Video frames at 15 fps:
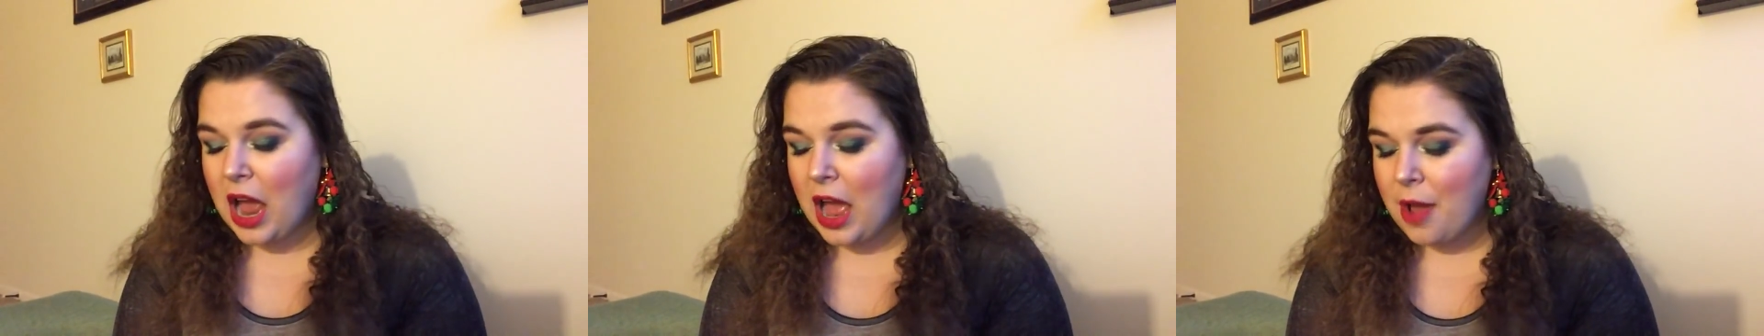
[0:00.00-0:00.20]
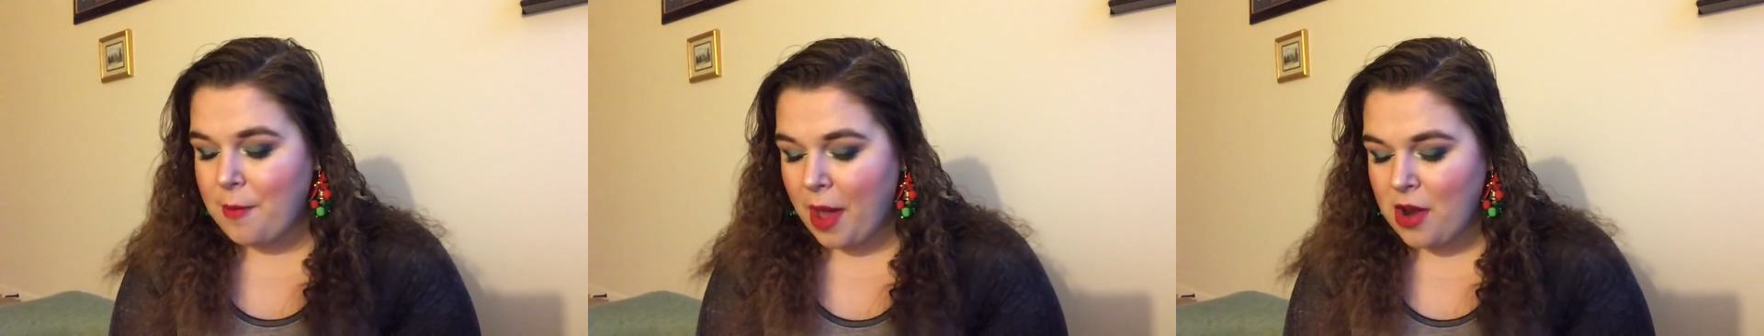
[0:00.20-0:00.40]

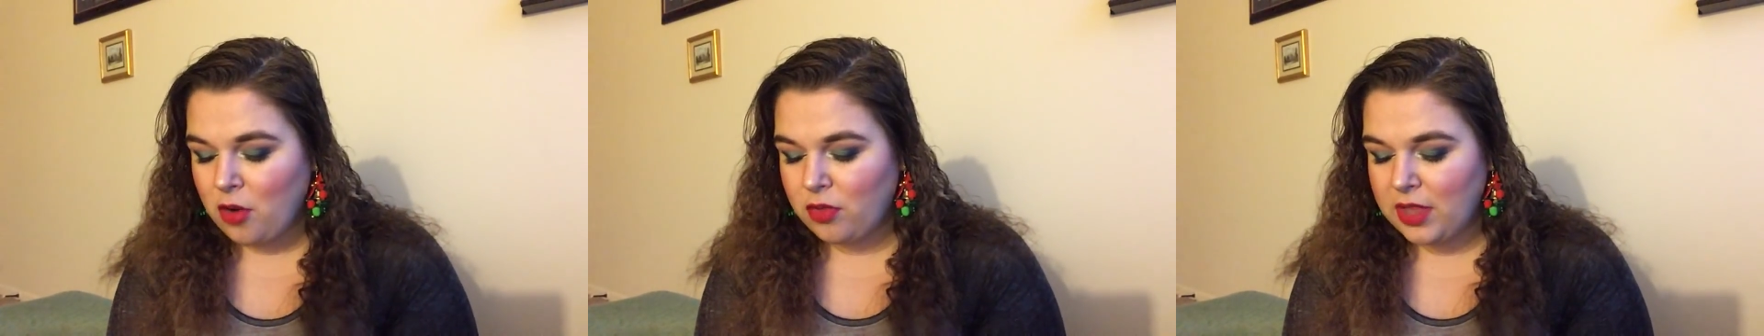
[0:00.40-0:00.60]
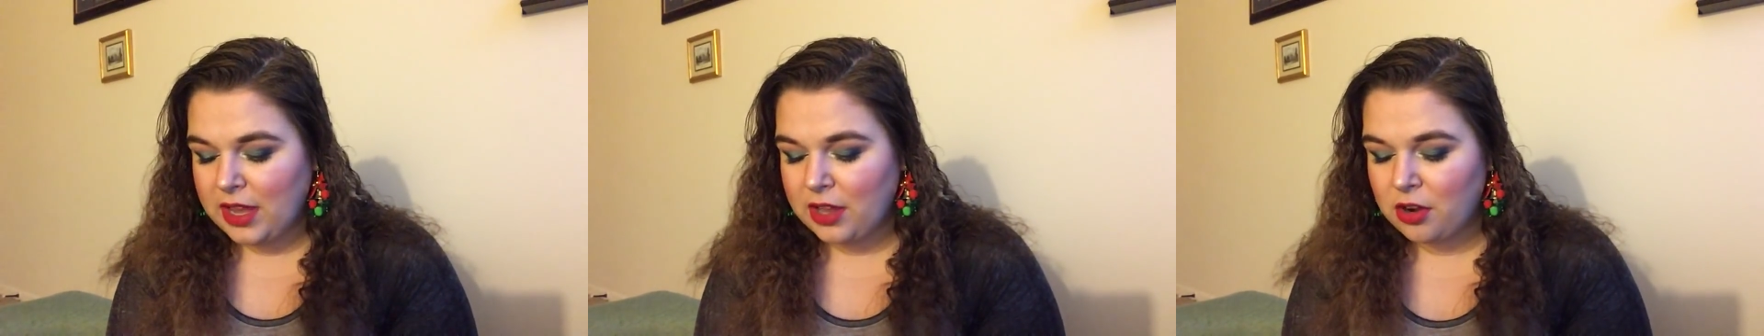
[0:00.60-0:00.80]
I
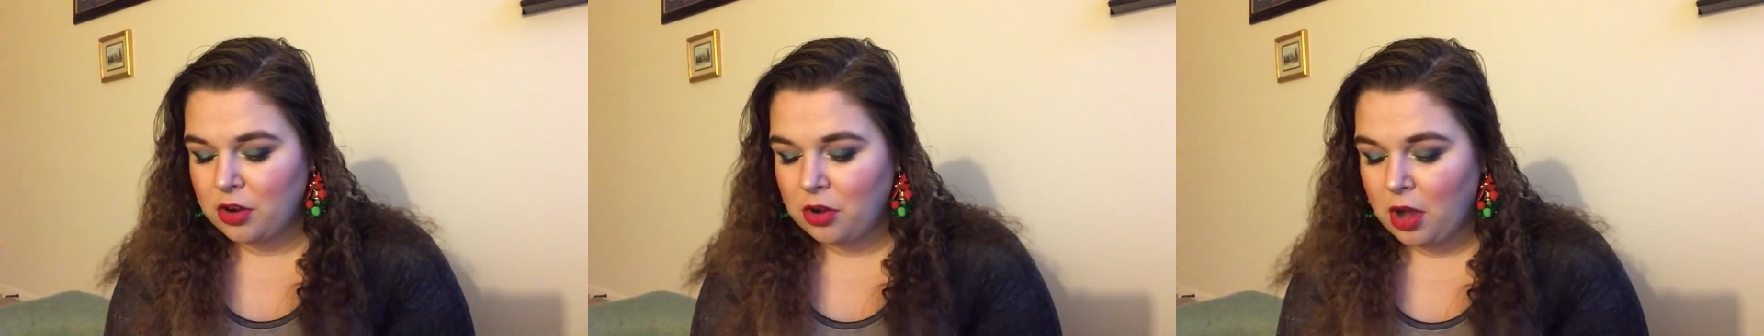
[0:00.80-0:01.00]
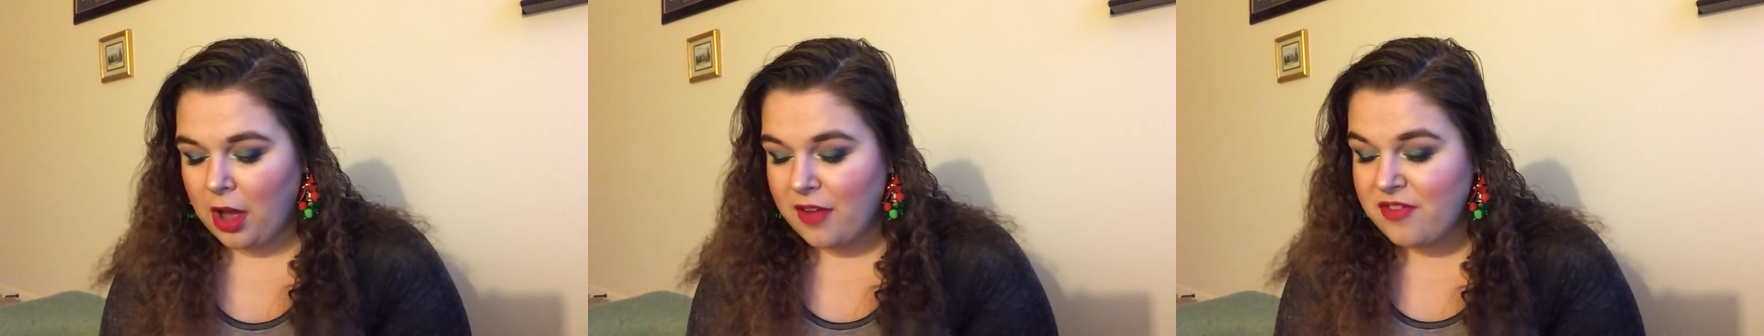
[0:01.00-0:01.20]
don't think
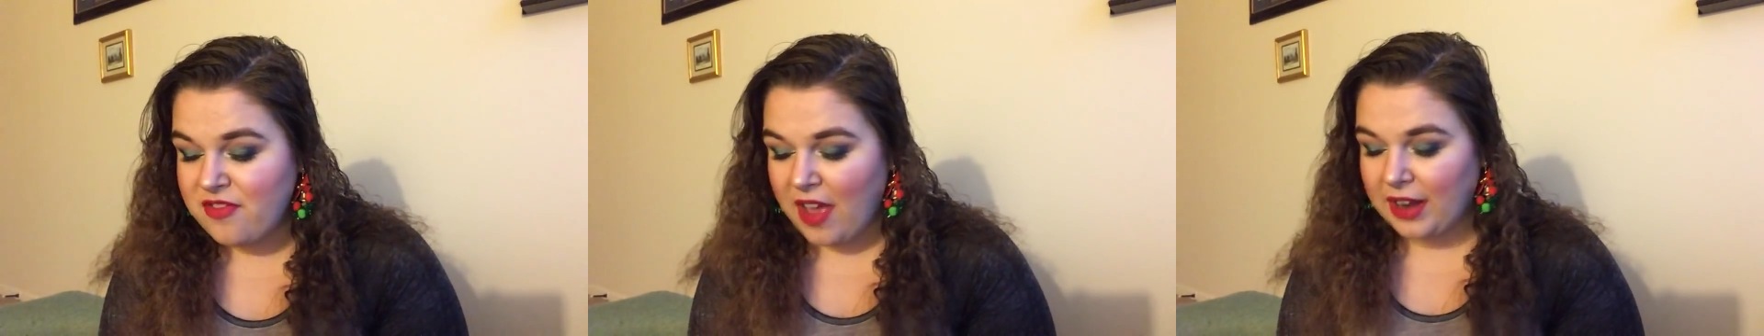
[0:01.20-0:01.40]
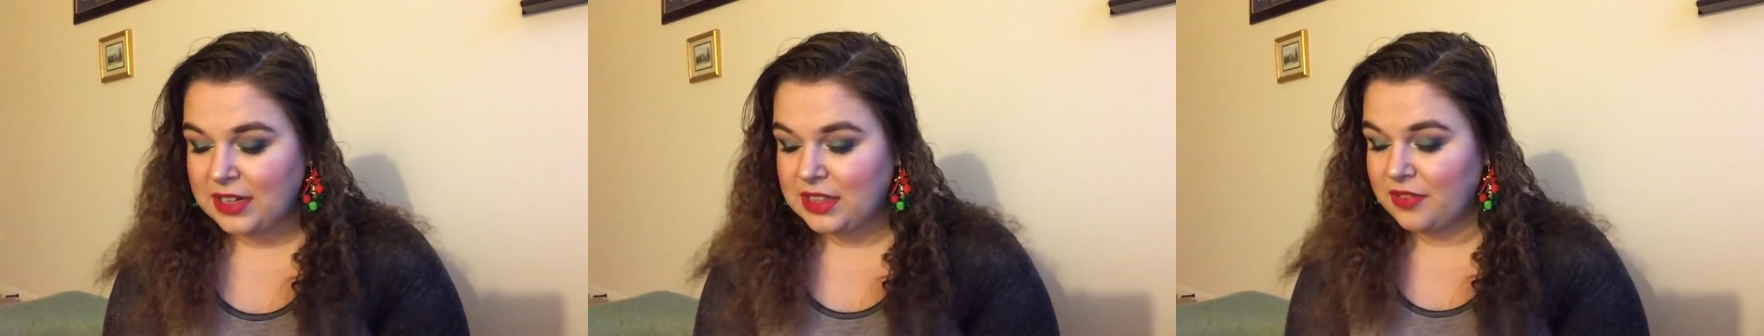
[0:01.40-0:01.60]
it'll
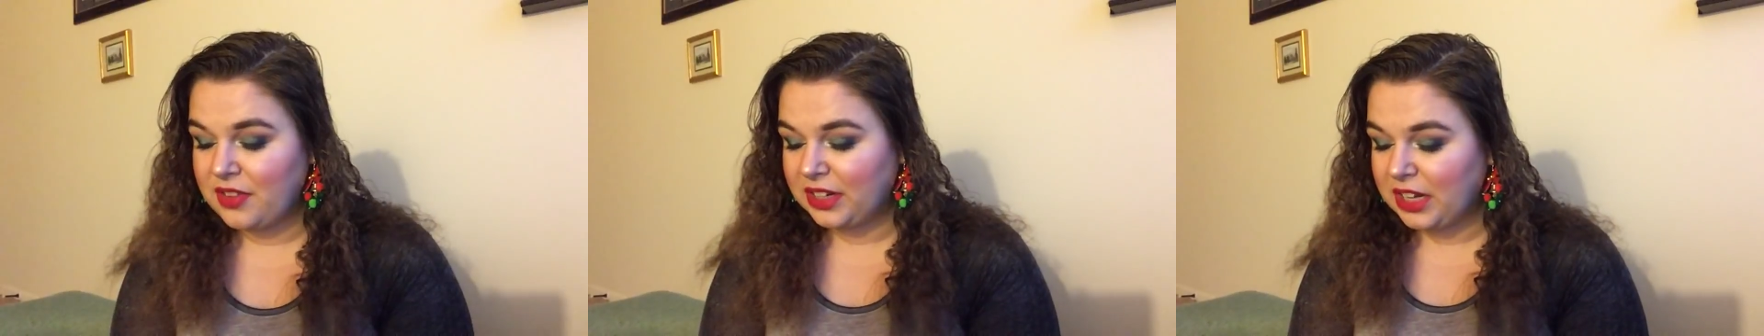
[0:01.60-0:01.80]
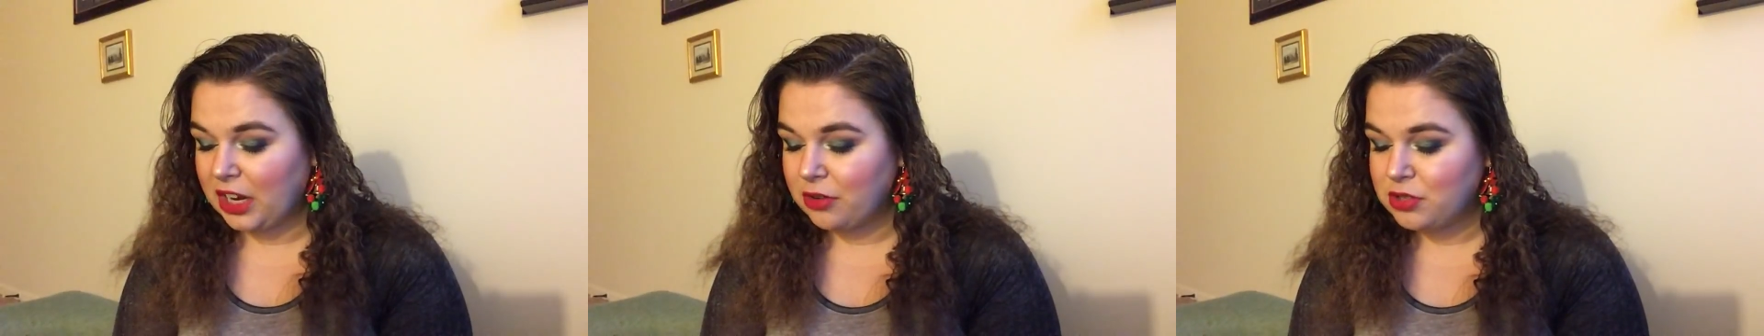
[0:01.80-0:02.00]
affect the
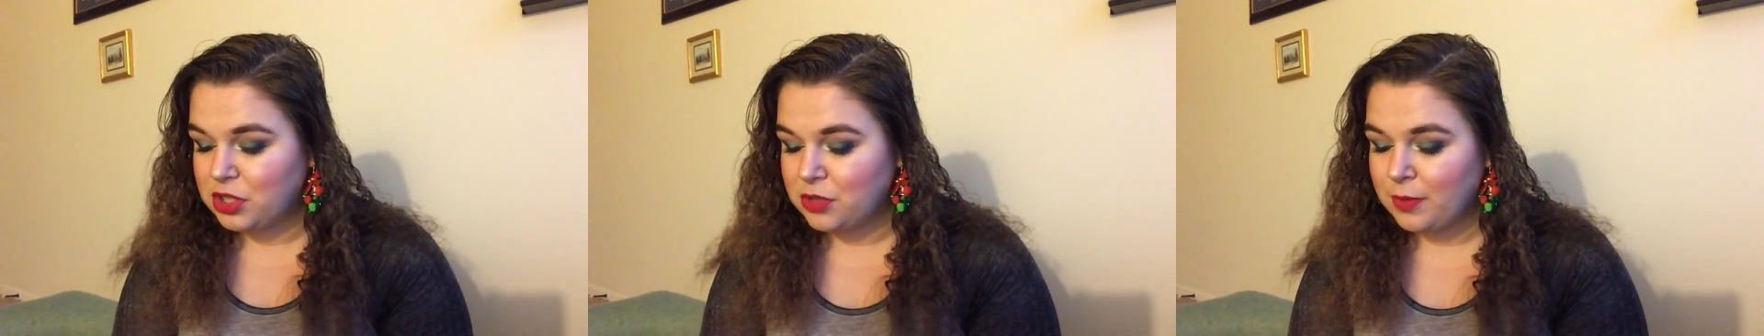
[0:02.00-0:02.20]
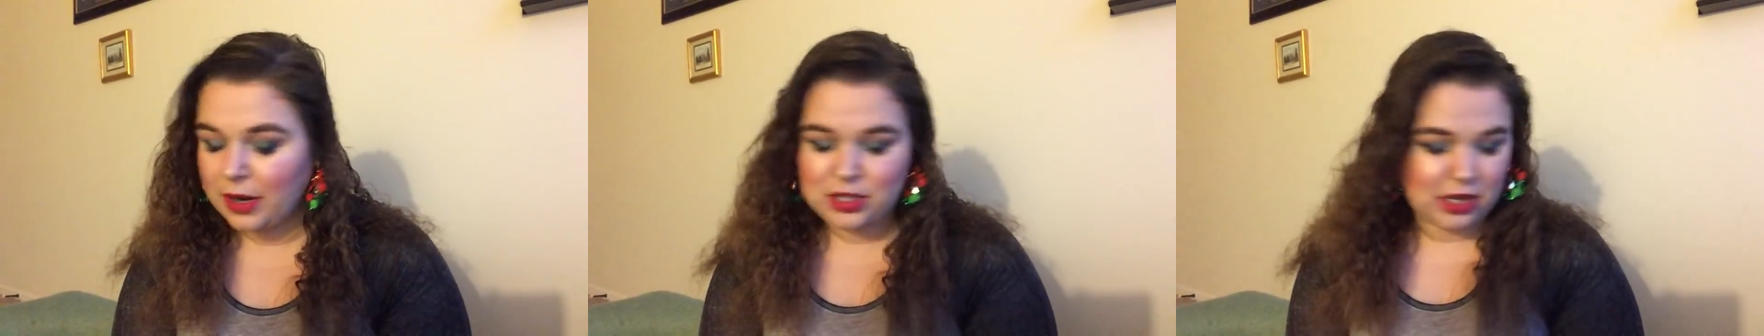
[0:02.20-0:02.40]
video
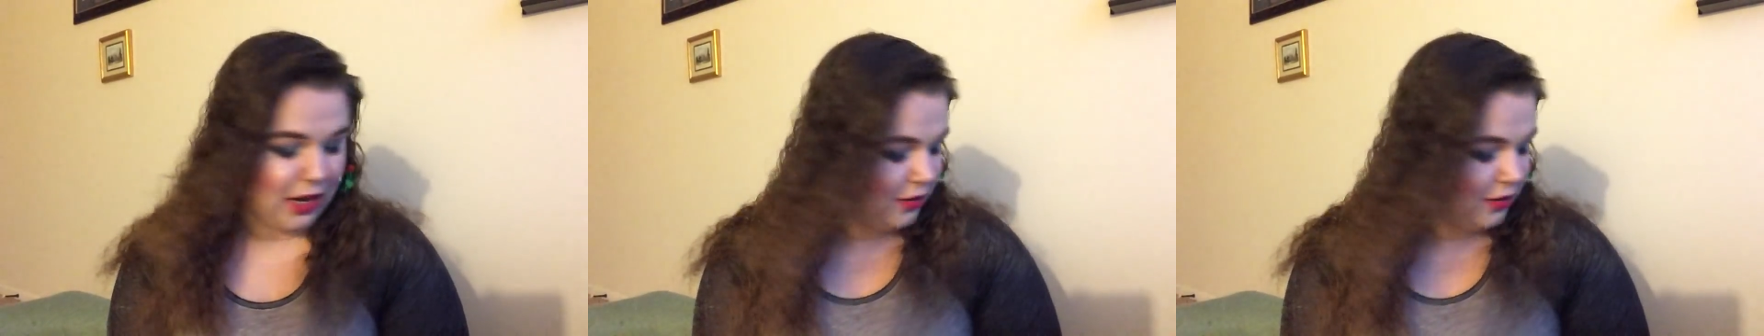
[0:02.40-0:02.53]
too much.